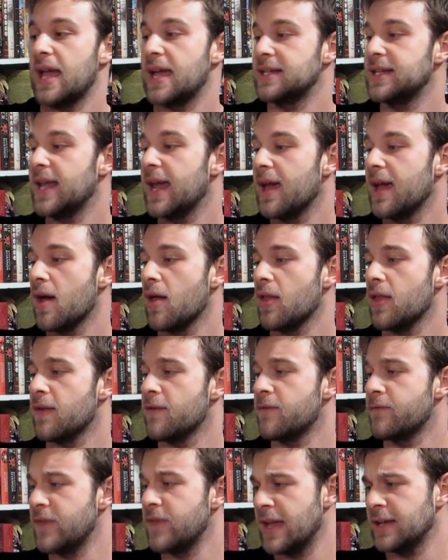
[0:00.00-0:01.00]
a tale
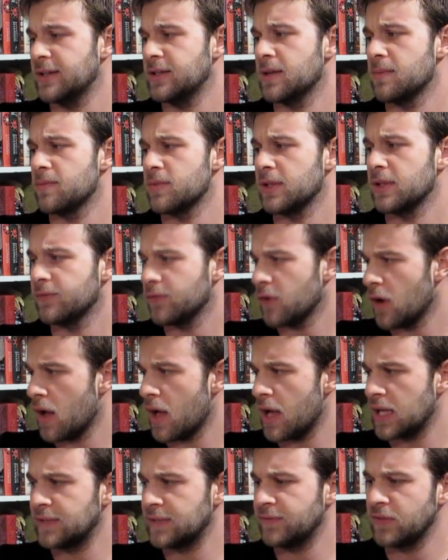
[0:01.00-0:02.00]
of phantoms,
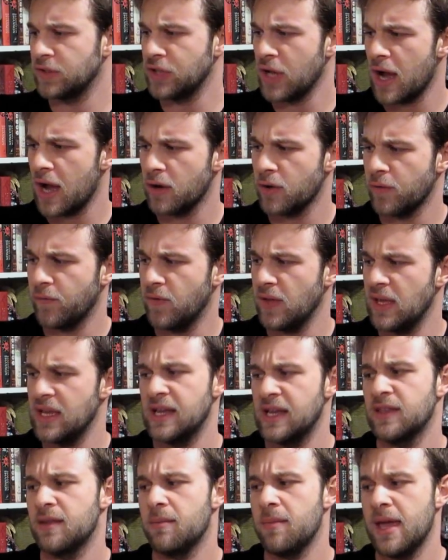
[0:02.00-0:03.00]
fraud,
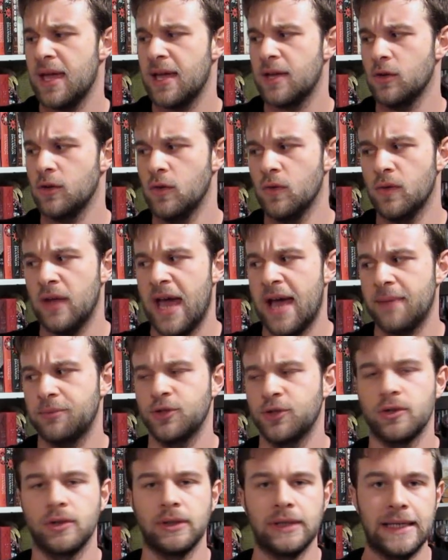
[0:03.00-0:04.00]
photography, and the man who
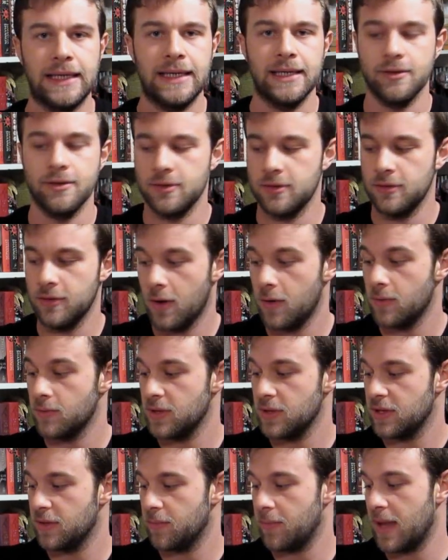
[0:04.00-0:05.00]
captured Lincoln's
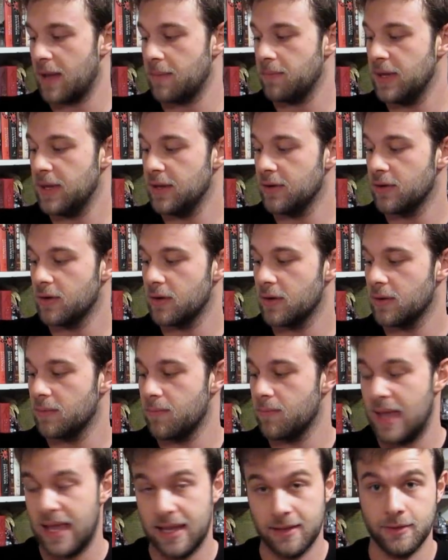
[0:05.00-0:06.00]
ghost by Peter
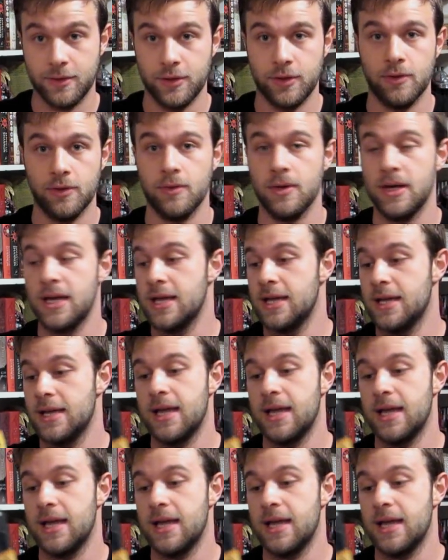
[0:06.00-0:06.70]
Mansu.